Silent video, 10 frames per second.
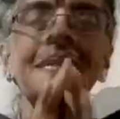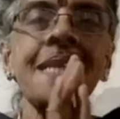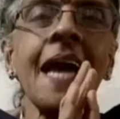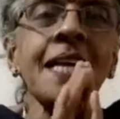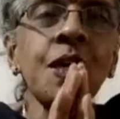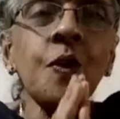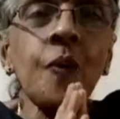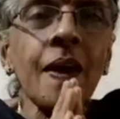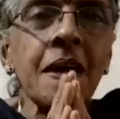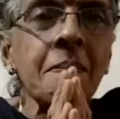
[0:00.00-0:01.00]
Thank you
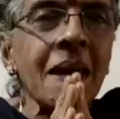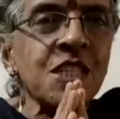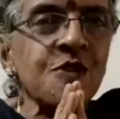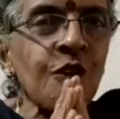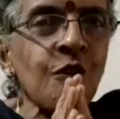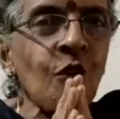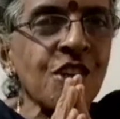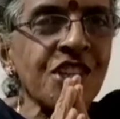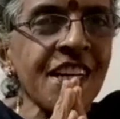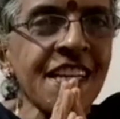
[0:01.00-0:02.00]
very much for
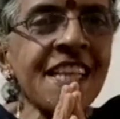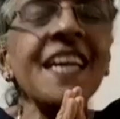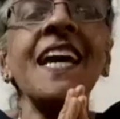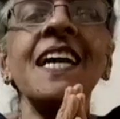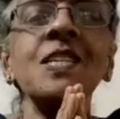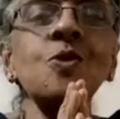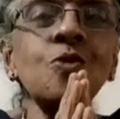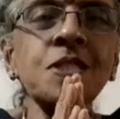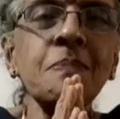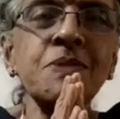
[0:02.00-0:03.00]
watching, and do
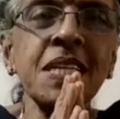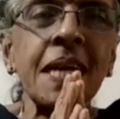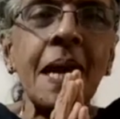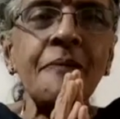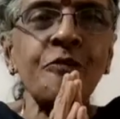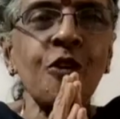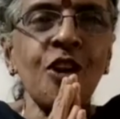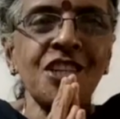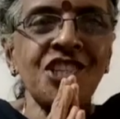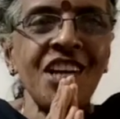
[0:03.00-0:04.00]
subscribe for
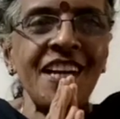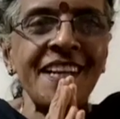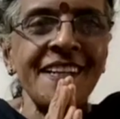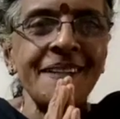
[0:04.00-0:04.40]
our channel.